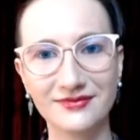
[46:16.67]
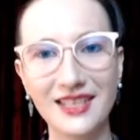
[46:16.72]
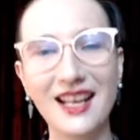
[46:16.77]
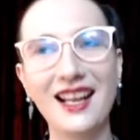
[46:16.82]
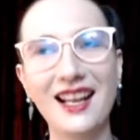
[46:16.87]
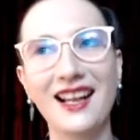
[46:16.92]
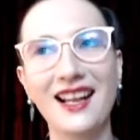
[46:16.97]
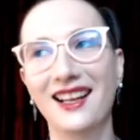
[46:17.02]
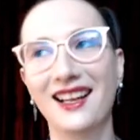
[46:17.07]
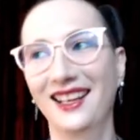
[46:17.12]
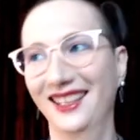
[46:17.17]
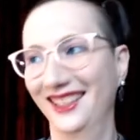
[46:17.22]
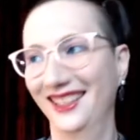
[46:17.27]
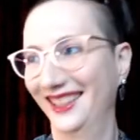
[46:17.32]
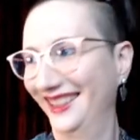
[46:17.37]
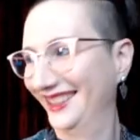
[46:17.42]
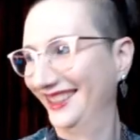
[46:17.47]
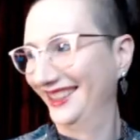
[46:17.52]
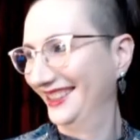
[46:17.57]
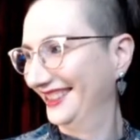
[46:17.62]
have uh, like
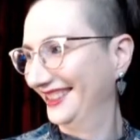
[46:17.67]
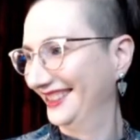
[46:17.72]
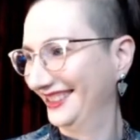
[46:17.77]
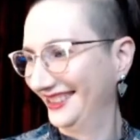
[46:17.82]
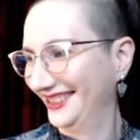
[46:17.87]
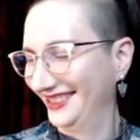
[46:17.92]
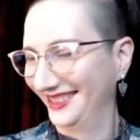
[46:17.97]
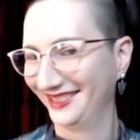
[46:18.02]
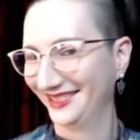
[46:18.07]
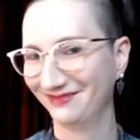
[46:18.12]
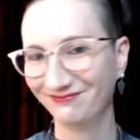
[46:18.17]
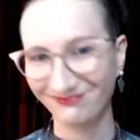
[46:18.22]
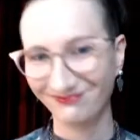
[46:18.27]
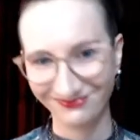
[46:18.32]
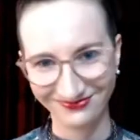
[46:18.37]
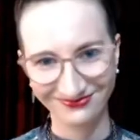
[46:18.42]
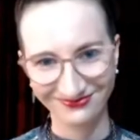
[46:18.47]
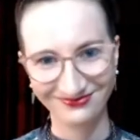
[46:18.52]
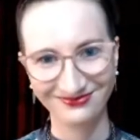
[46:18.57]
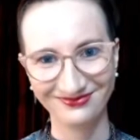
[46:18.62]
fifty
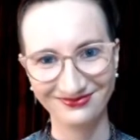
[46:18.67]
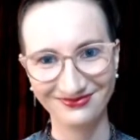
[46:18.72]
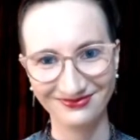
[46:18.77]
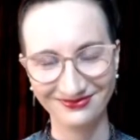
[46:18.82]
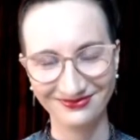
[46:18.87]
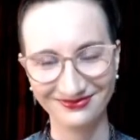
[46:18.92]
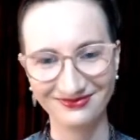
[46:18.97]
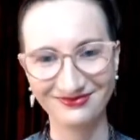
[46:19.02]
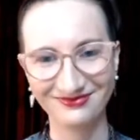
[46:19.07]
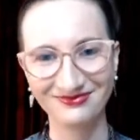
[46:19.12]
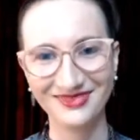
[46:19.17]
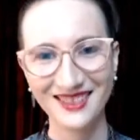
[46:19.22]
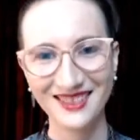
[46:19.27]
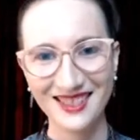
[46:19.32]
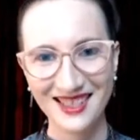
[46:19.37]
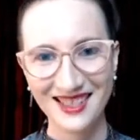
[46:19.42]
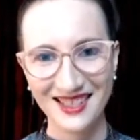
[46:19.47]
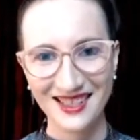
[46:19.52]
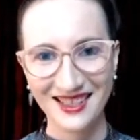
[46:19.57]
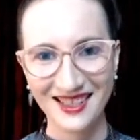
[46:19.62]
dollars.
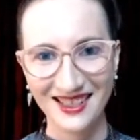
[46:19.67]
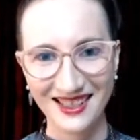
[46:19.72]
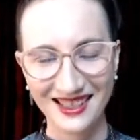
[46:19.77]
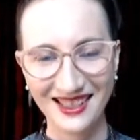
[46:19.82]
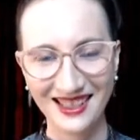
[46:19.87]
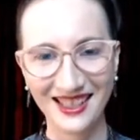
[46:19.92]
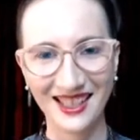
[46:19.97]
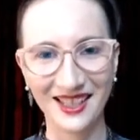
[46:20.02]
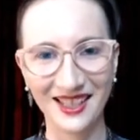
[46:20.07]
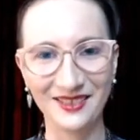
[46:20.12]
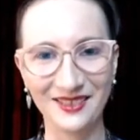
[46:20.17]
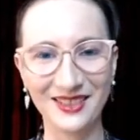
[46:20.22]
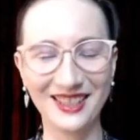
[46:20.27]
Yeah.